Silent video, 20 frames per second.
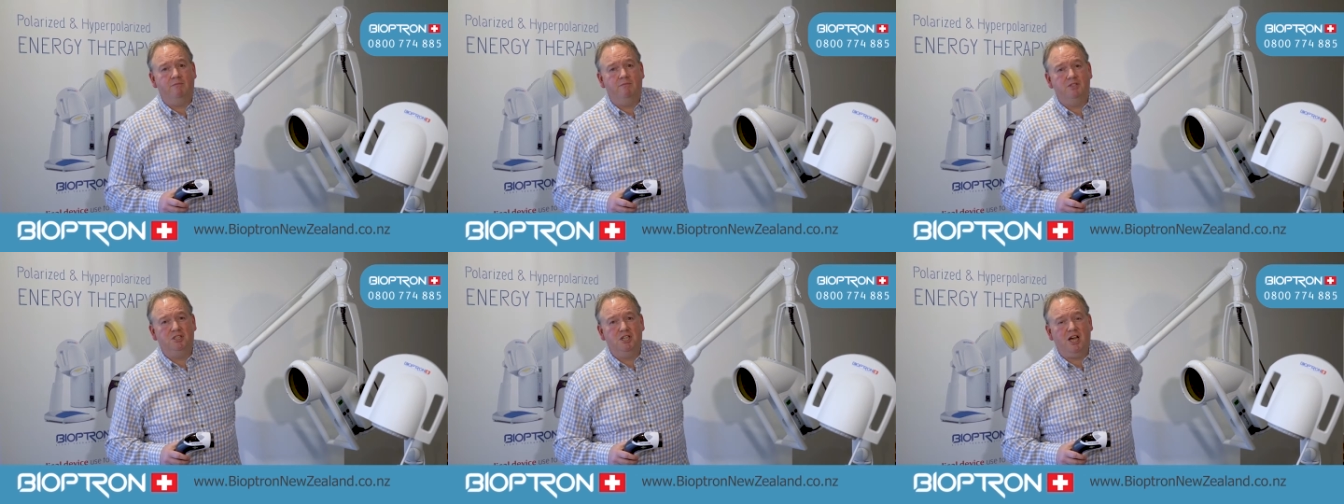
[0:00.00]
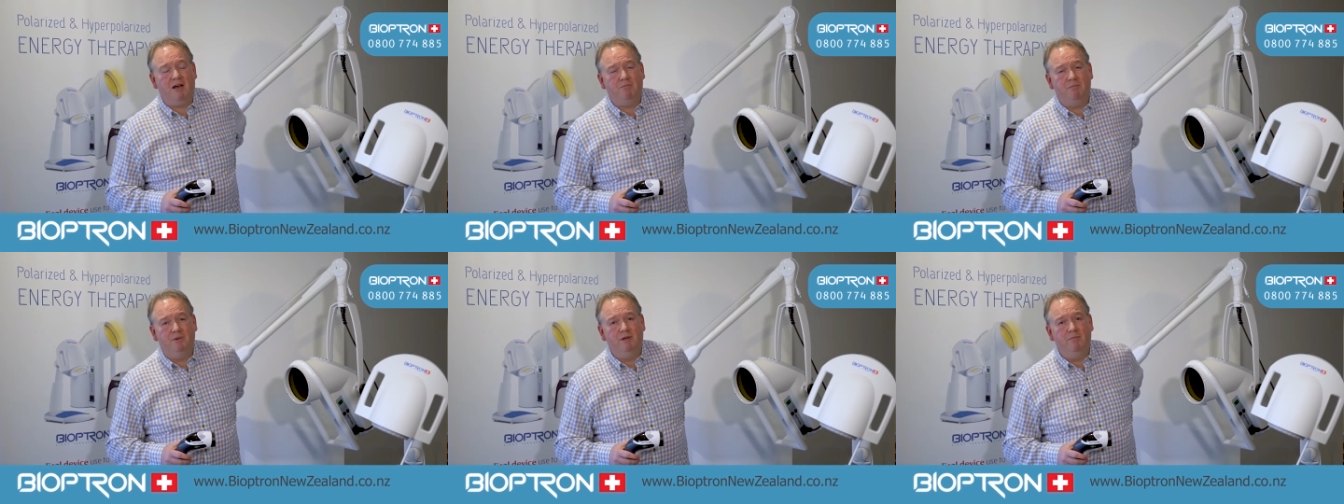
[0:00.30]

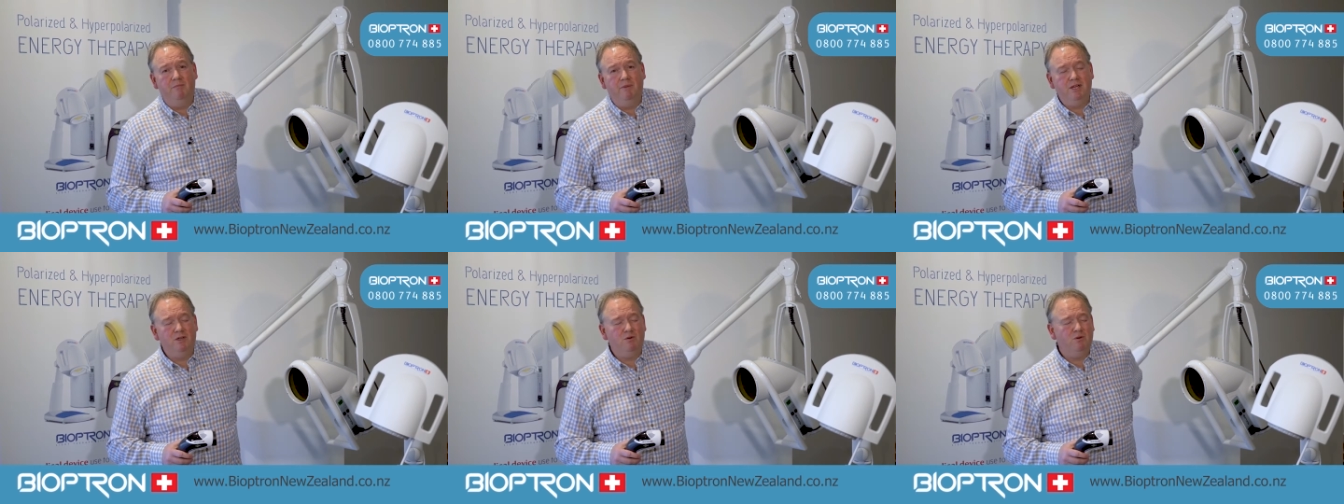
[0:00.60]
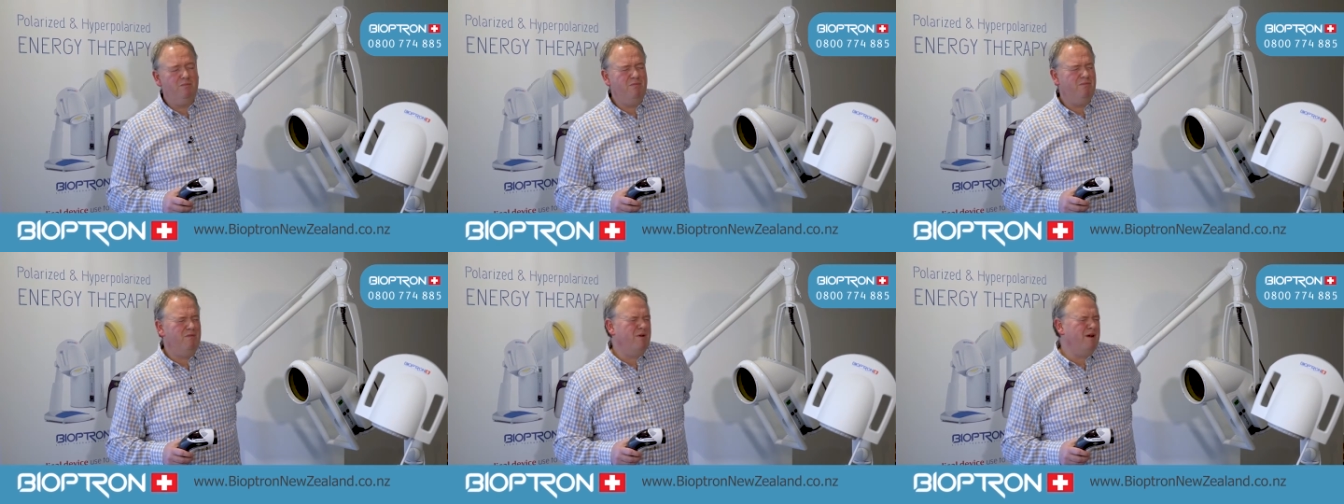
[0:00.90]
sharp bit of
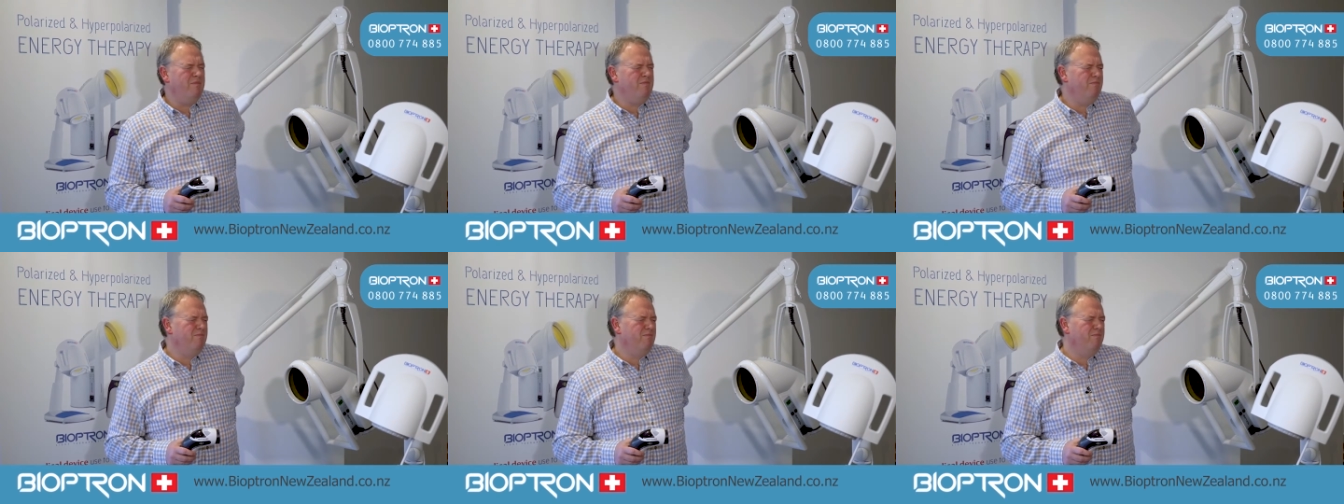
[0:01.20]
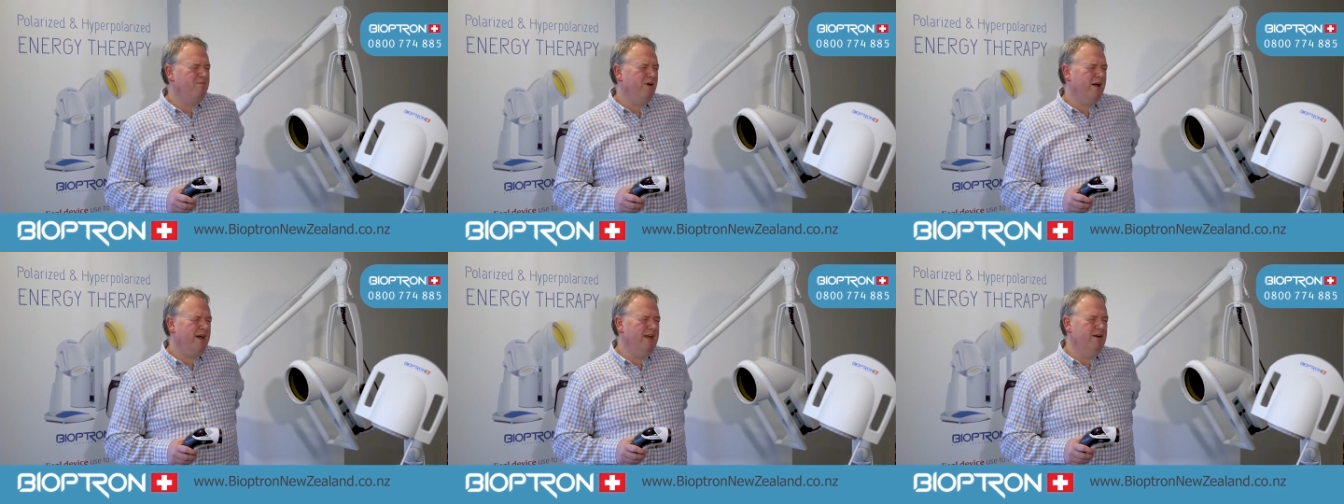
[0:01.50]
metal. My
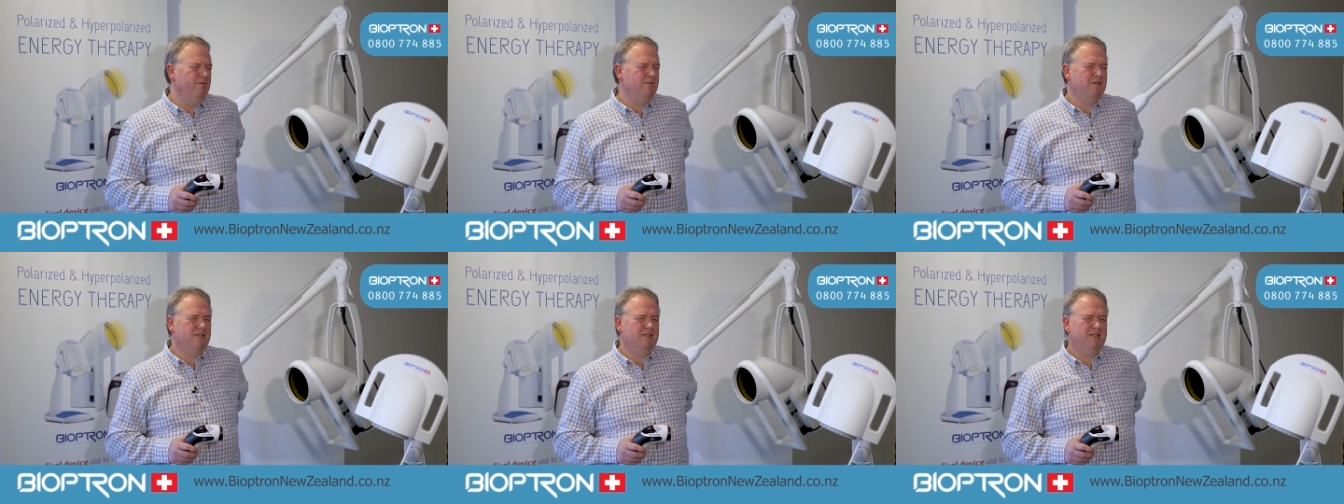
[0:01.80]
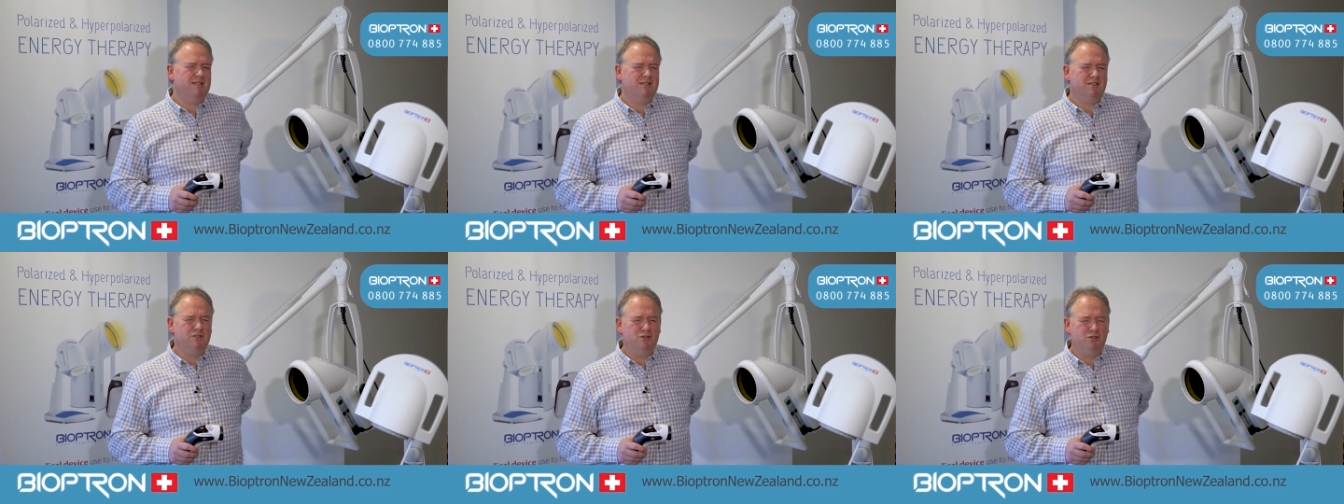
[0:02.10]
pain was
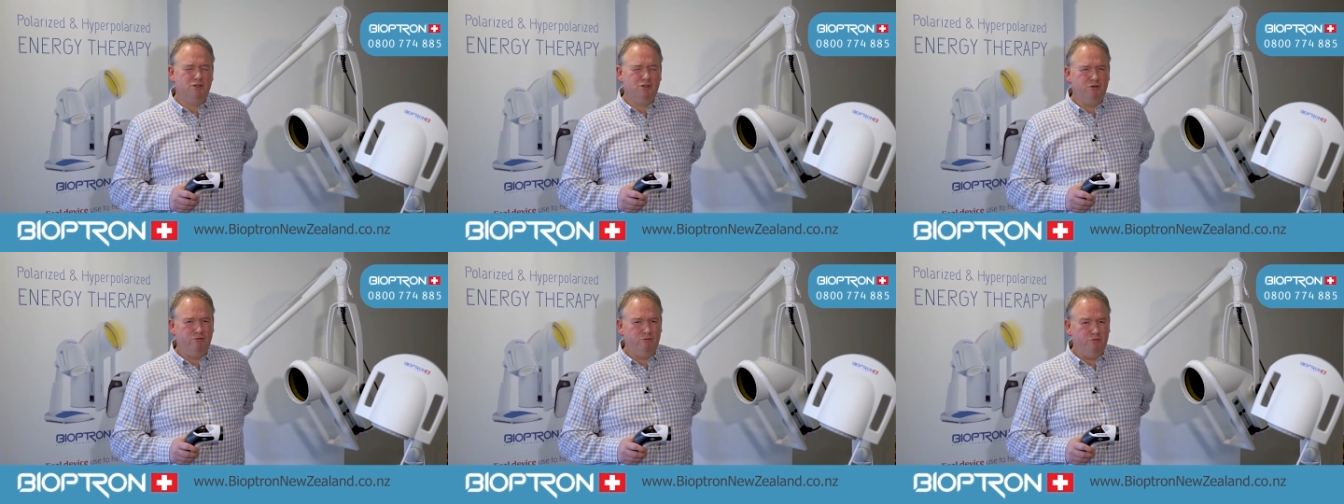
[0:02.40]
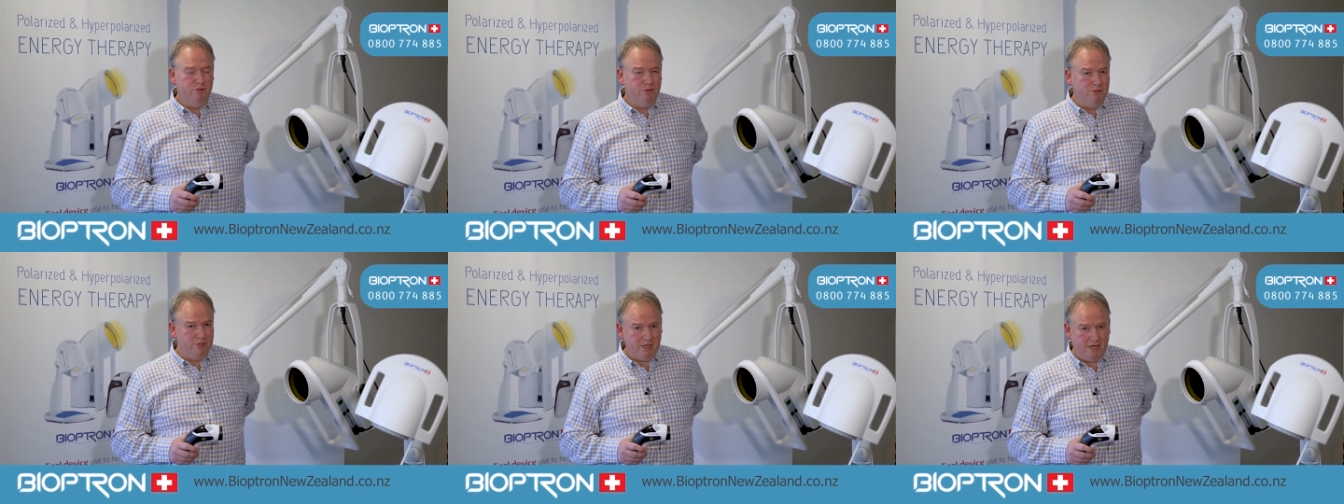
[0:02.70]

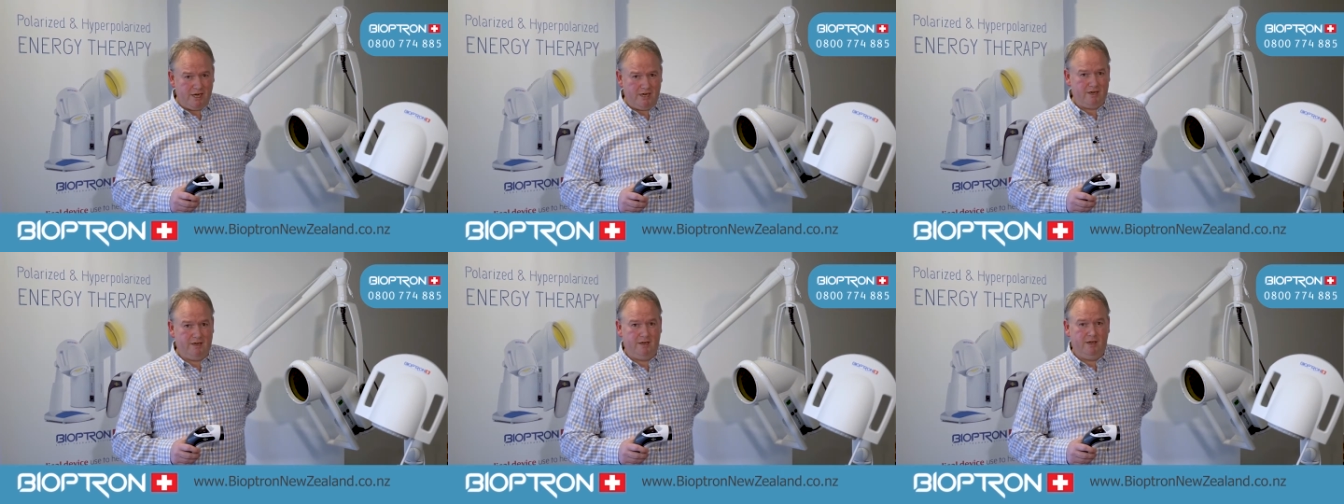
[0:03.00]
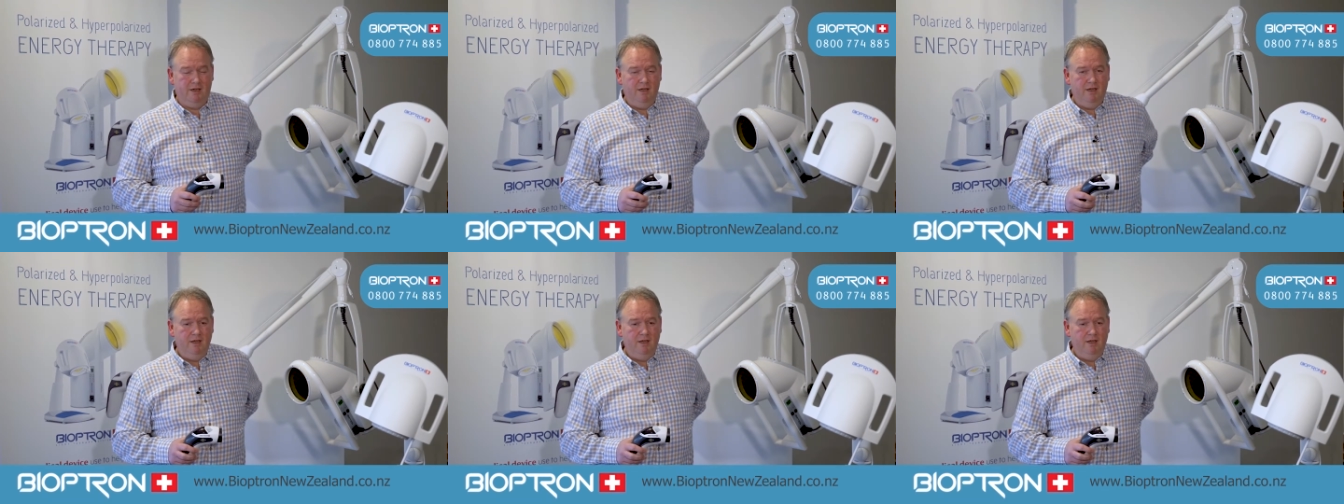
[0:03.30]
excruciating.